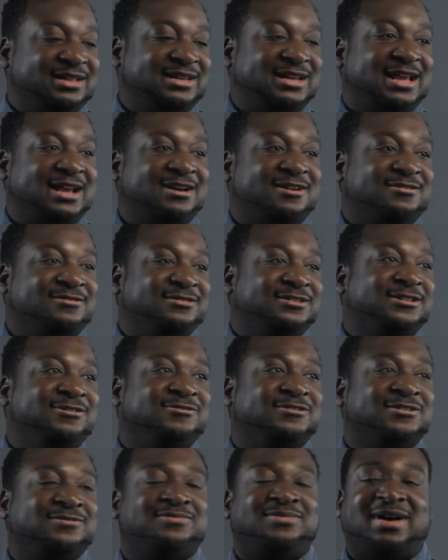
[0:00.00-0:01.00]
Now,
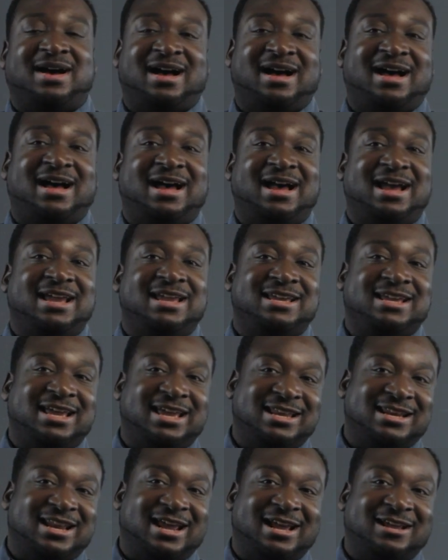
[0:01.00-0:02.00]
using pie
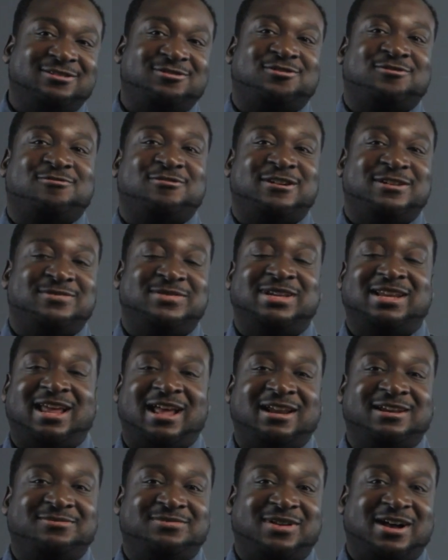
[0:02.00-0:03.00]
and ice cream and
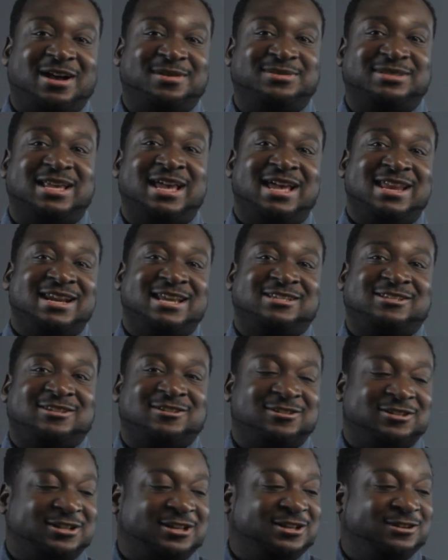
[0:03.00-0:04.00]
lollipops, that's
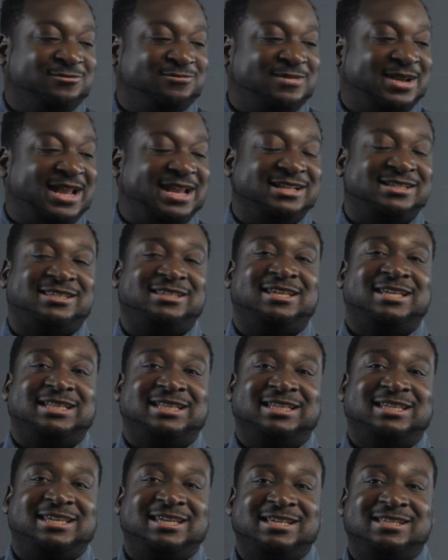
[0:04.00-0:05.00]
just a good way to get
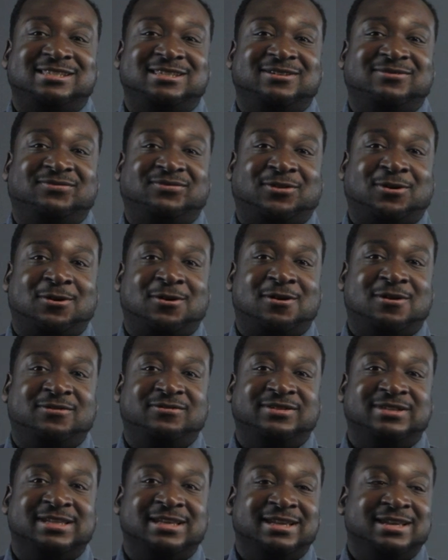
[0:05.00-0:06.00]
the kids
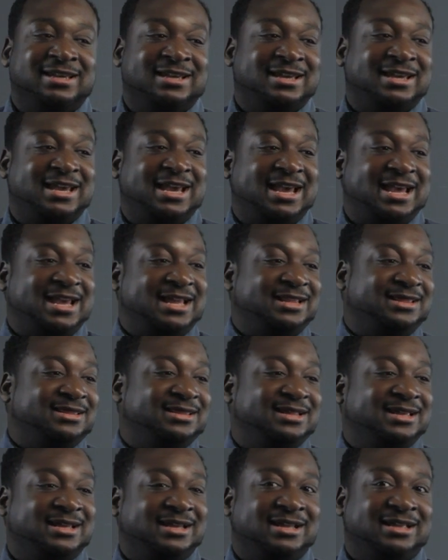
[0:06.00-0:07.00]
involved,
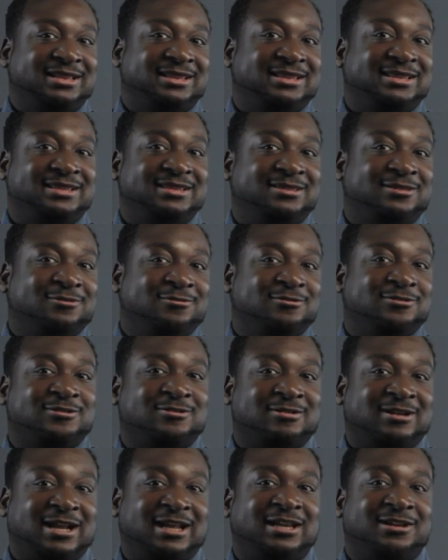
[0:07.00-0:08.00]
and those
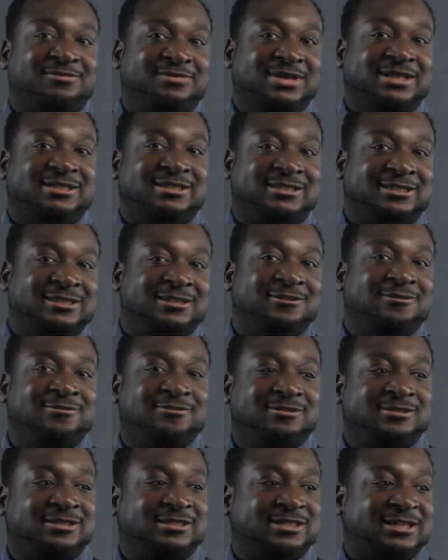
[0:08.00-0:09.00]
are elements
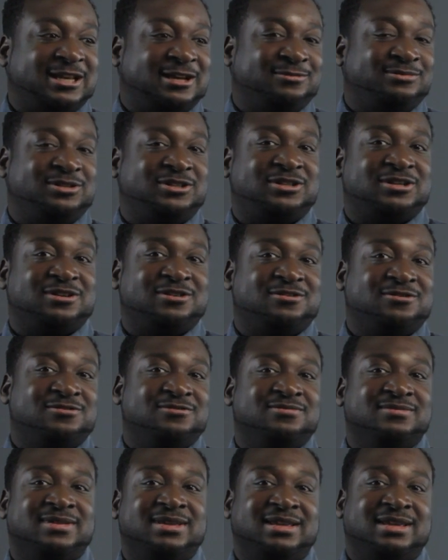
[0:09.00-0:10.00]
used to help
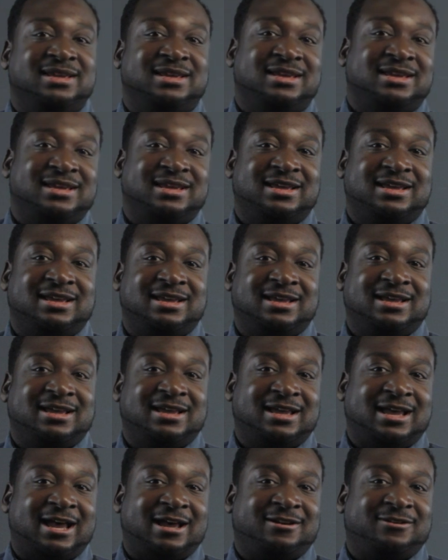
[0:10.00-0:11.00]
show
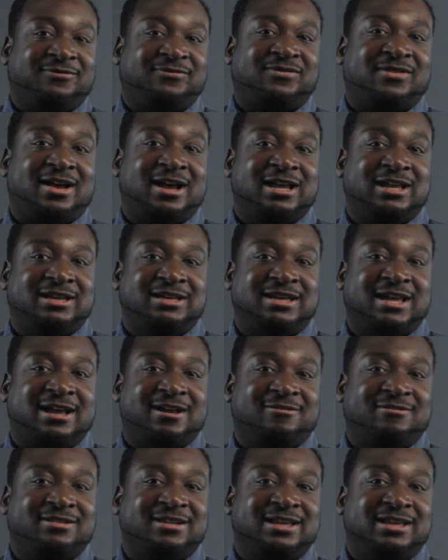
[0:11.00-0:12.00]
how to find
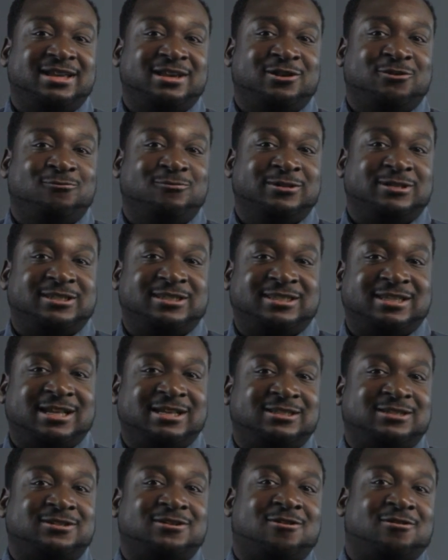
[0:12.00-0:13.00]
out which
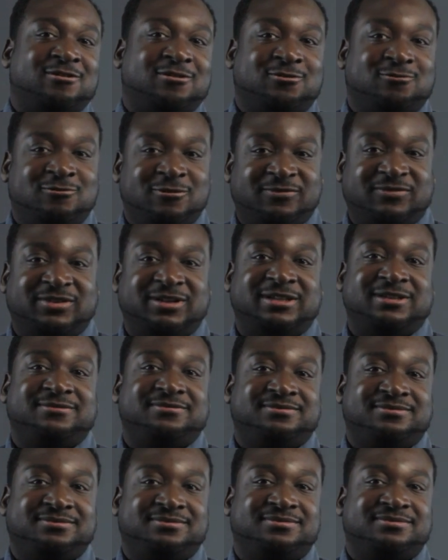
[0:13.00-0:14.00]
sets are
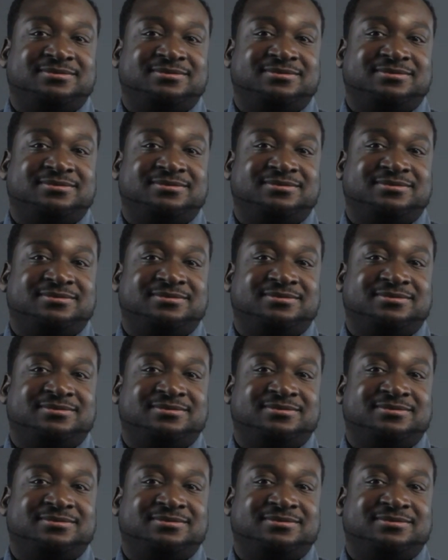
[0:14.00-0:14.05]
equivalent.